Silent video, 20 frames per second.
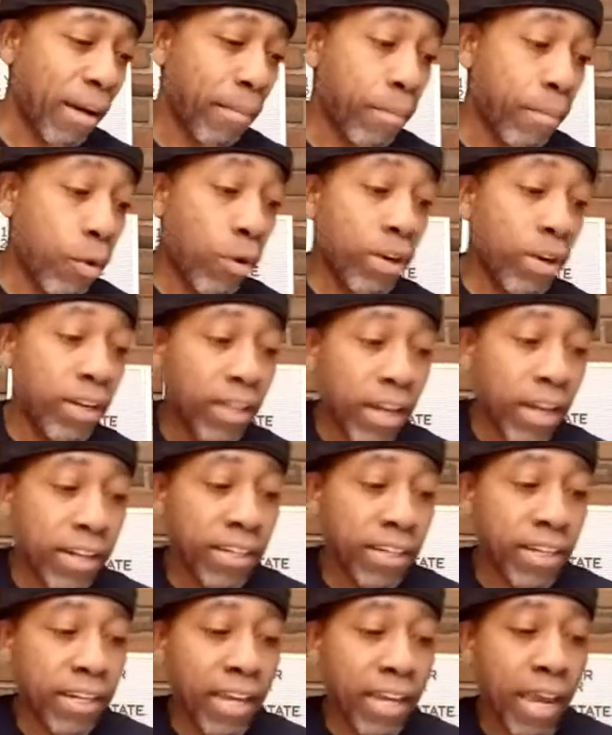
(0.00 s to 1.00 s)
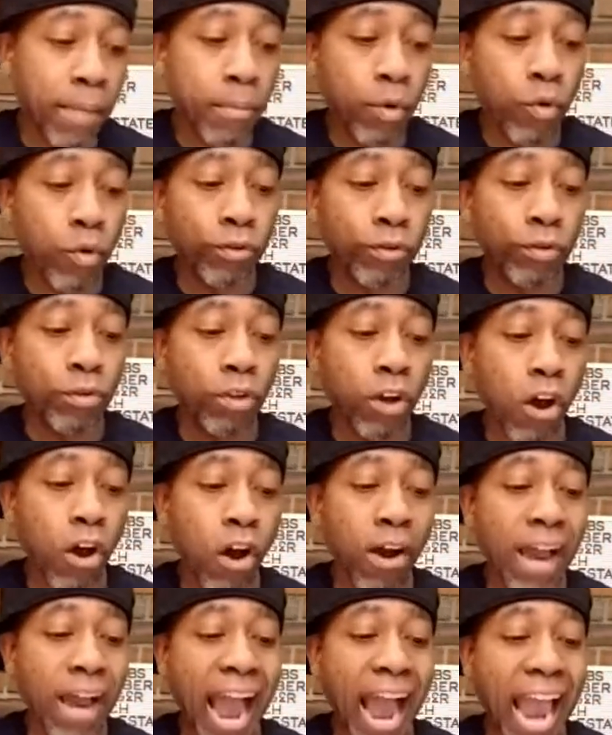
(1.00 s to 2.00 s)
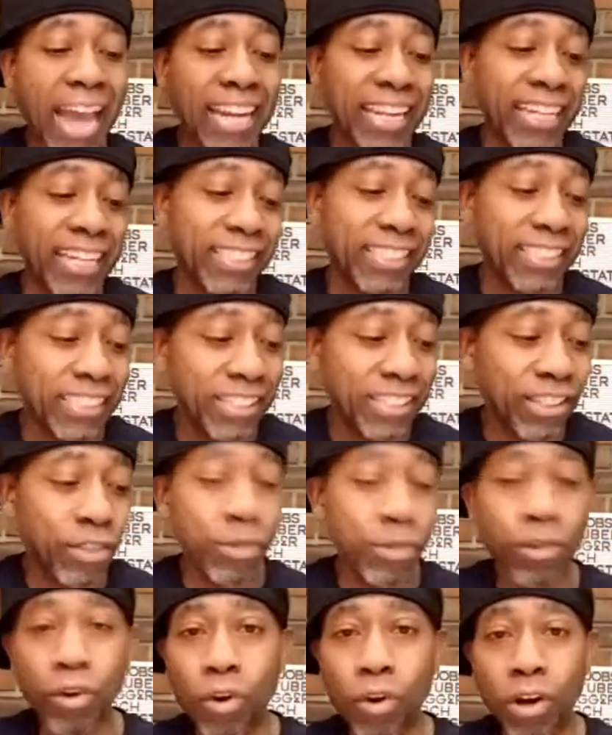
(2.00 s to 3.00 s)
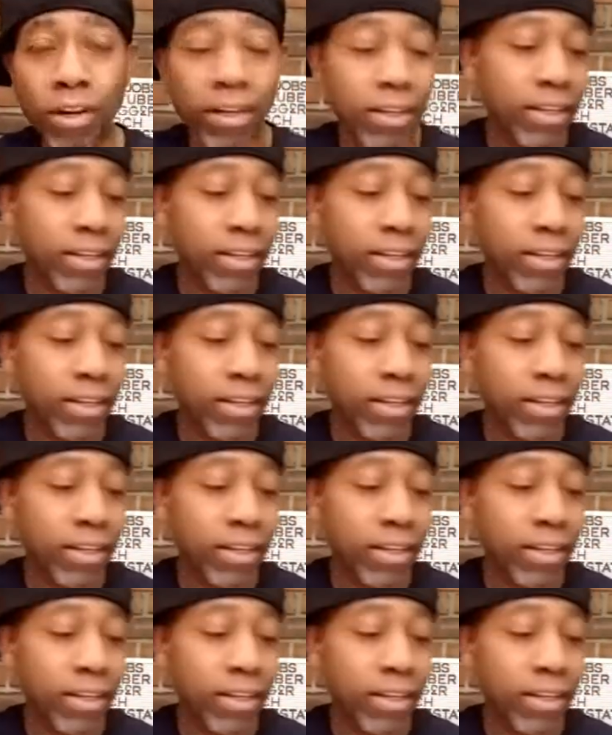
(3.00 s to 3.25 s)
Born in London and moved to Long Island, New York,